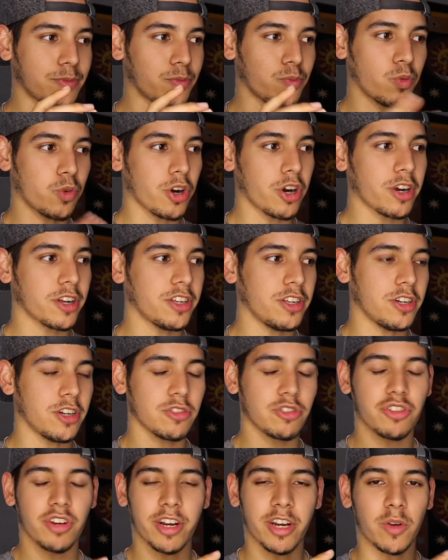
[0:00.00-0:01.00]
work,
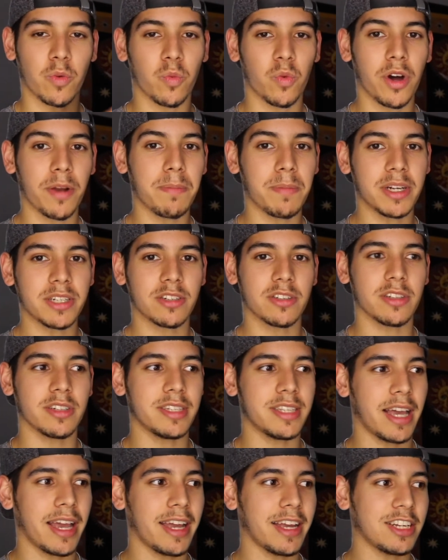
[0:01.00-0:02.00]
training one muscle a
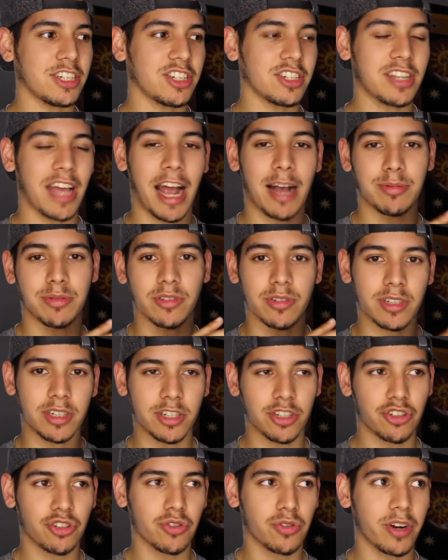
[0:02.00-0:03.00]
day and just absolutely
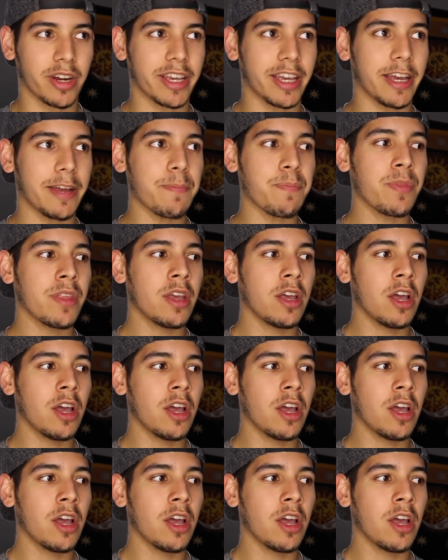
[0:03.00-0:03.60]
destroying it.